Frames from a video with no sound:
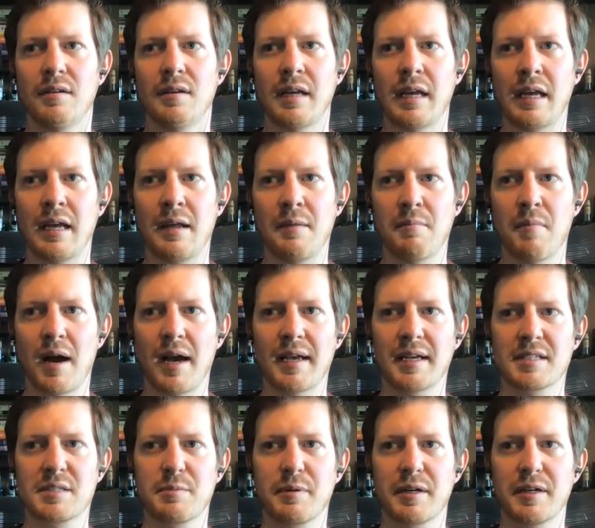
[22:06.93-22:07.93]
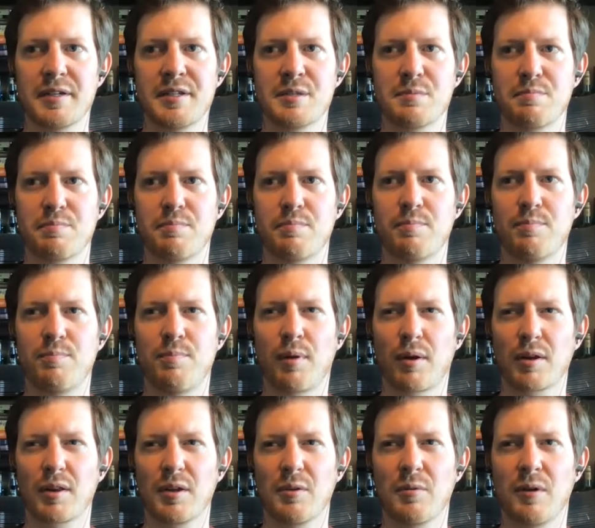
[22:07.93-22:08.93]
in my experience,
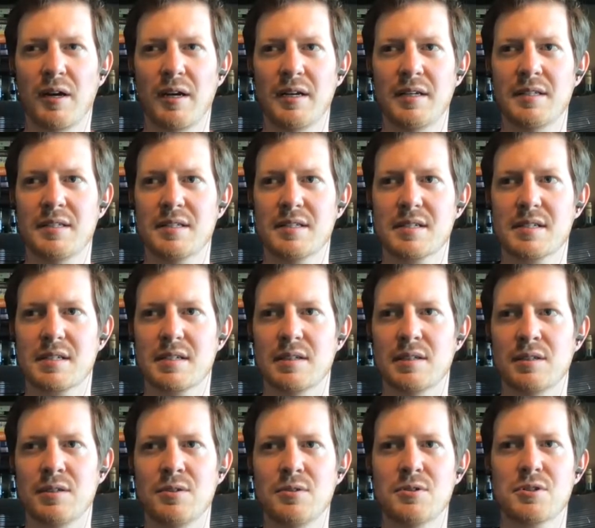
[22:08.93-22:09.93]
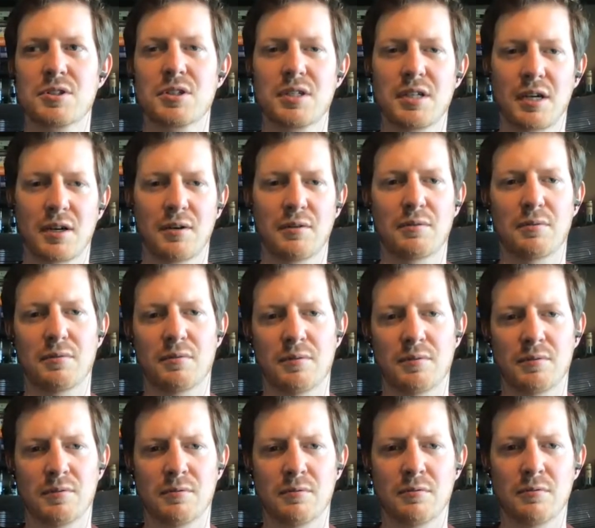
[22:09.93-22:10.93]
barley wines usually are
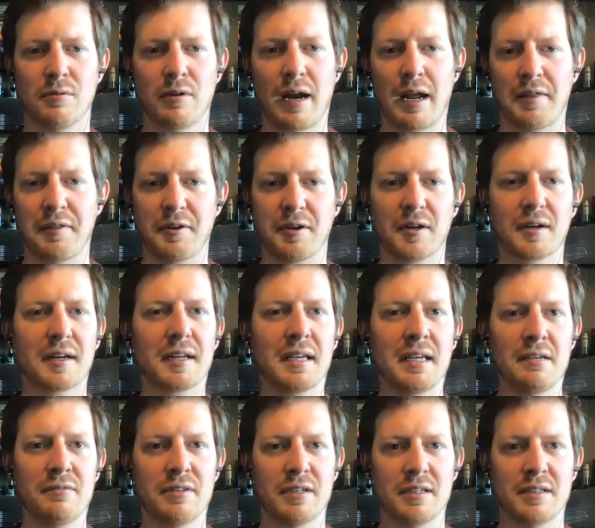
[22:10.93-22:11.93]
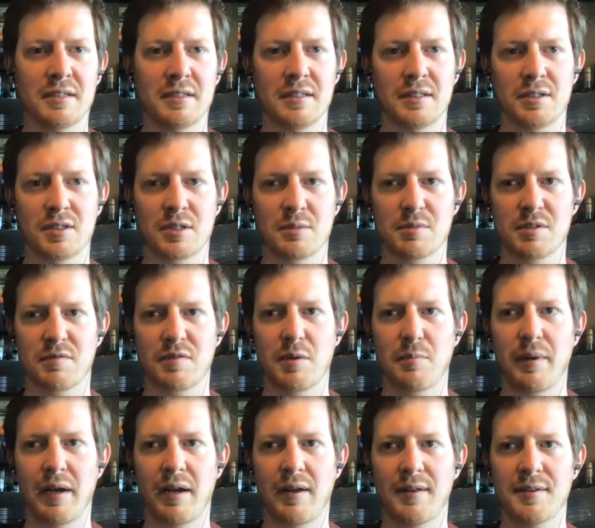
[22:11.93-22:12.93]
rather even in terms of their
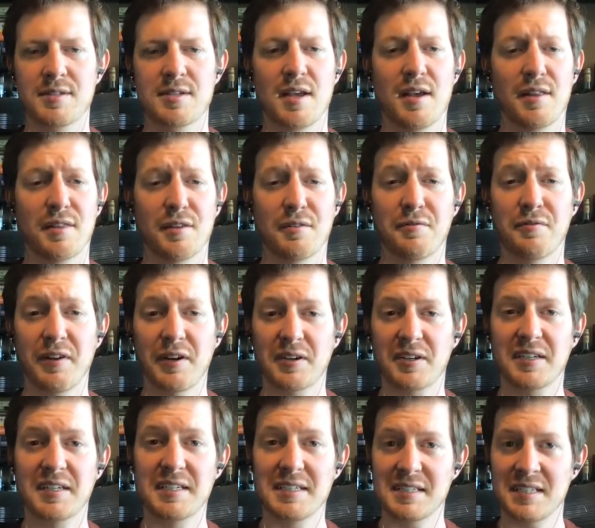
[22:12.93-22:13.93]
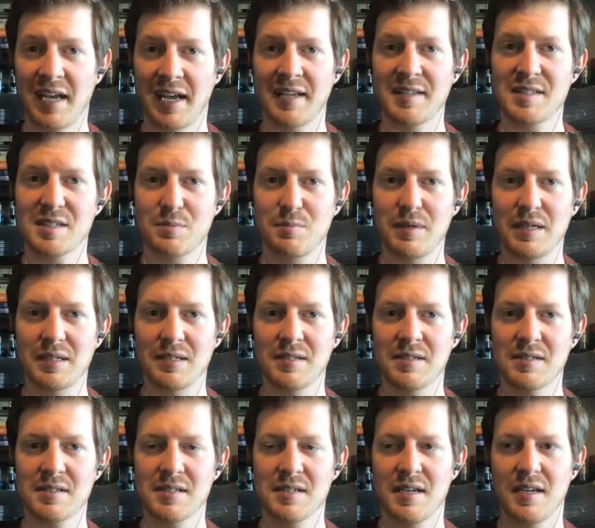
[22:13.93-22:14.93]
balance. They're very intense
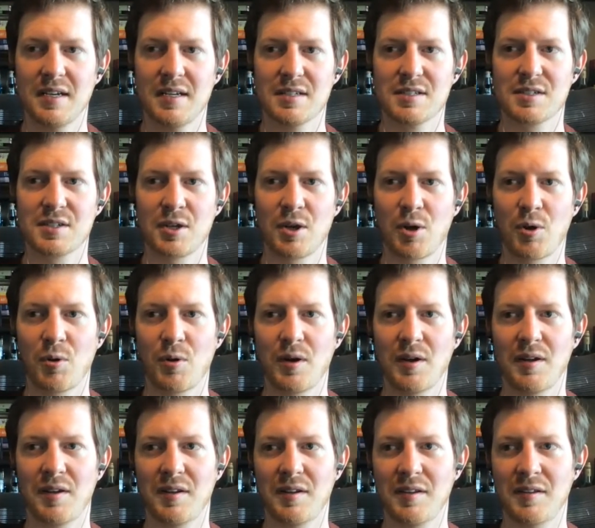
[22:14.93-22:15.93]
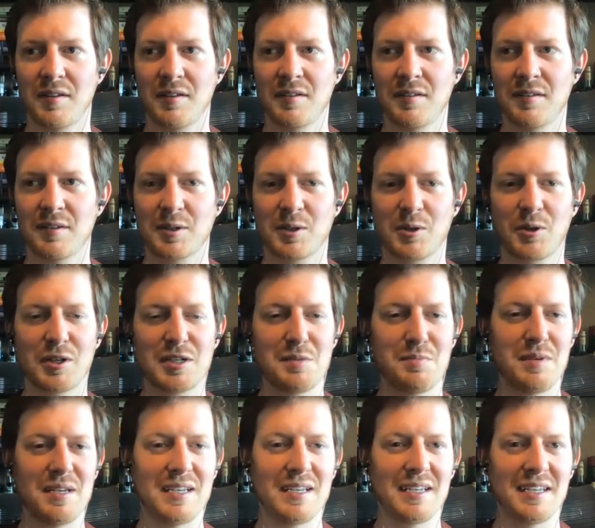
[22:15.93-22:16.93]
beers. So they're going to
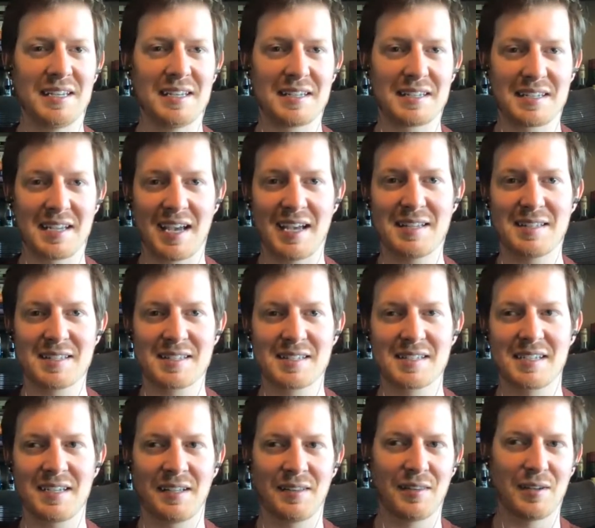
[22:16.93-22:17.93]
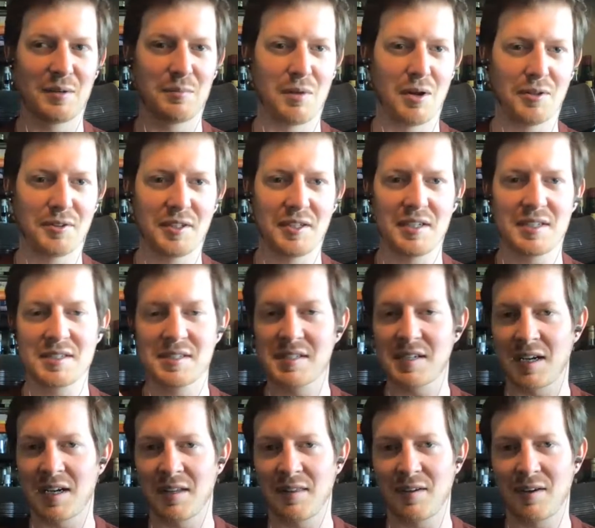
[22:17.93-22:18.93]
be intense in their
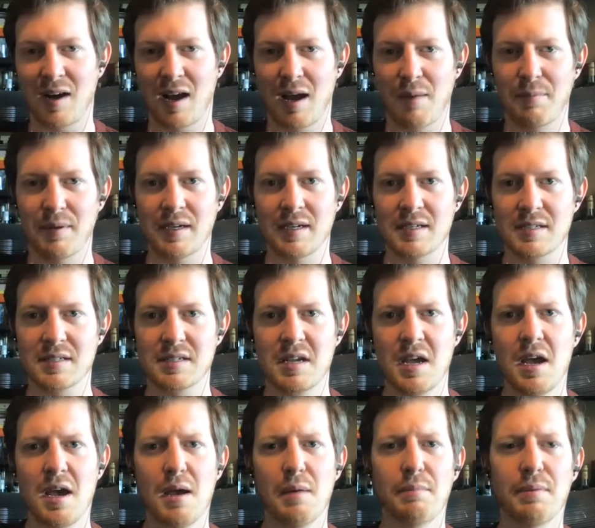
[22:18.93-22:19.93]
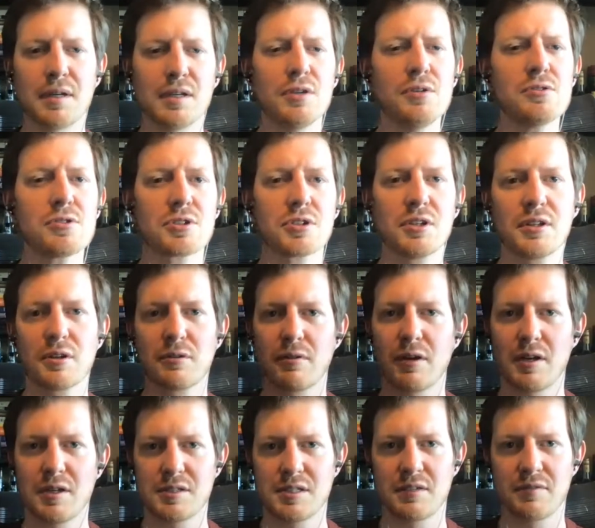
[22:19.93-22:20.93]
maltiness and their hoppiness, but usually they're
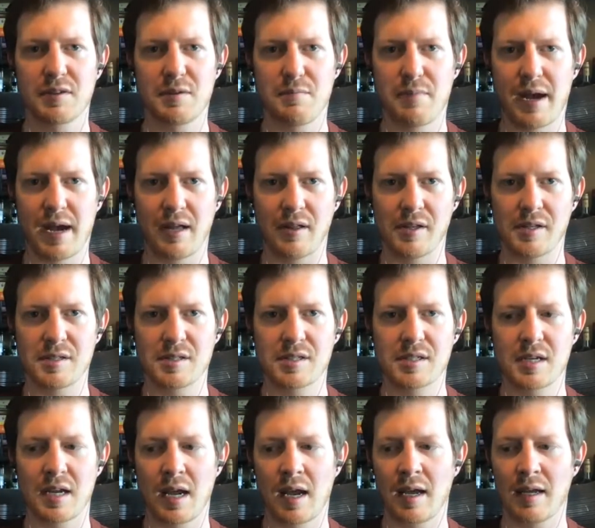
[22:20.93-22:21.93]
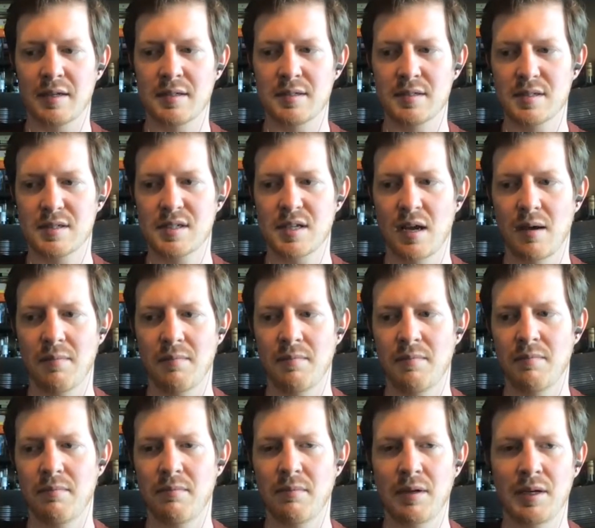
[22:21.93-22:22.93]
relatively balanced. And
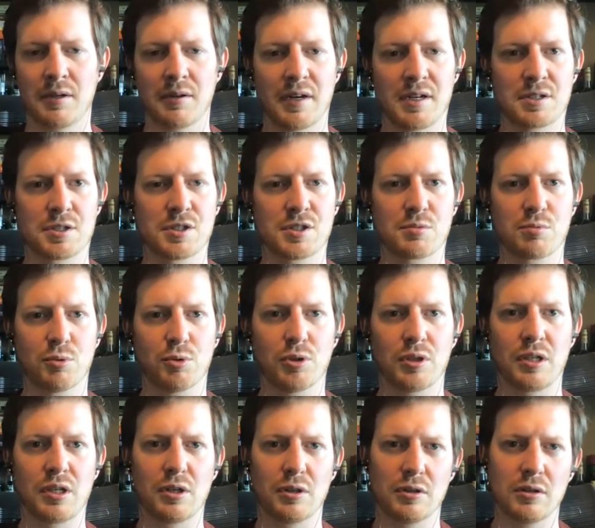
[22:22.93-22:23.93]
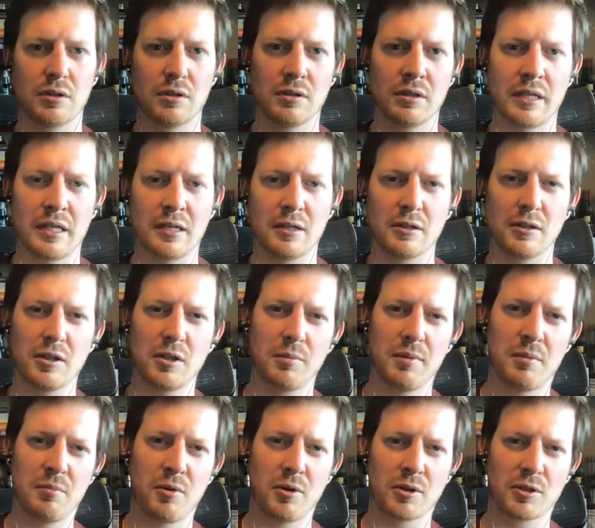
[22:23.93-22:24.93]
some iterations will lean a little
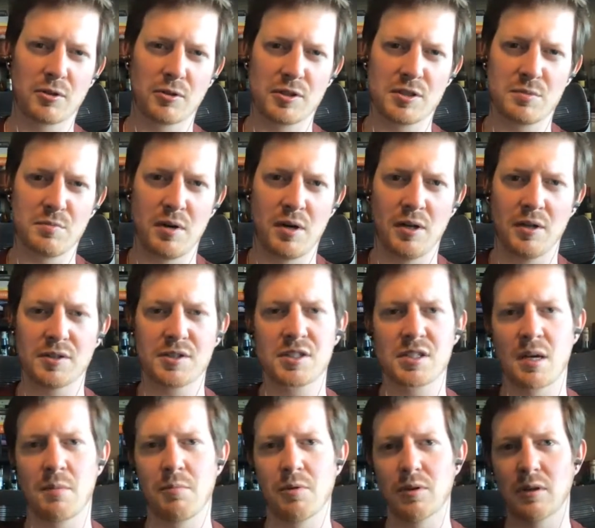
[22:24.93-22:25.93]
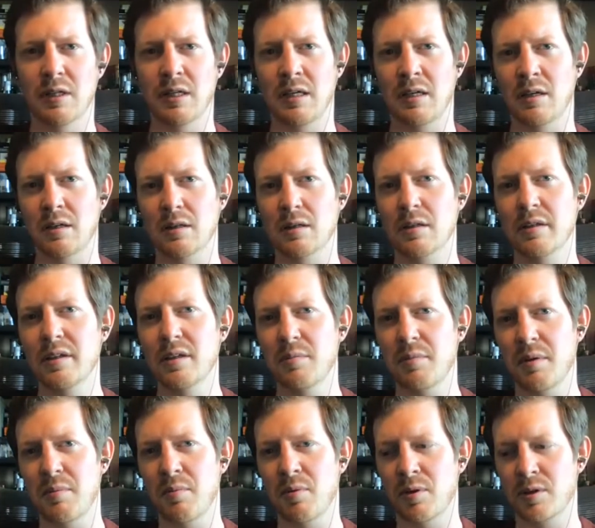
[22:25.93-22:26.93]
bit more towards malt. Some will lean a little
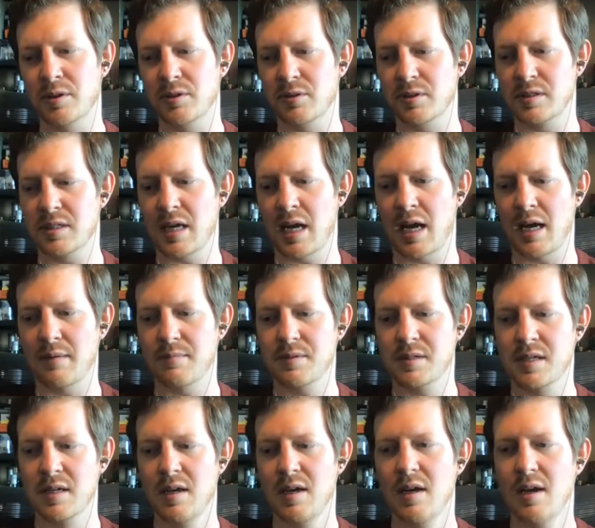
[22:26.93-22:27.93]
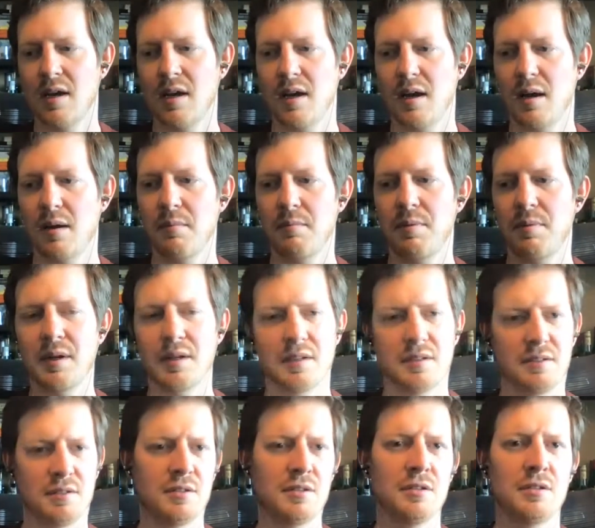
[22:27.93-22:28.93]
bit more towards hops, but
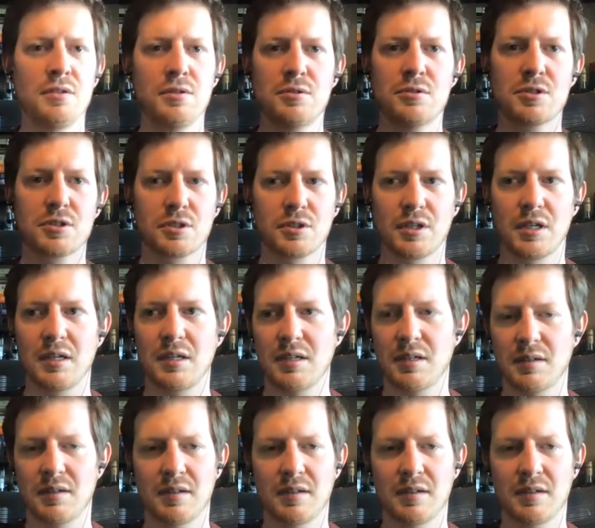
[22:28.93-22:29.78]
usually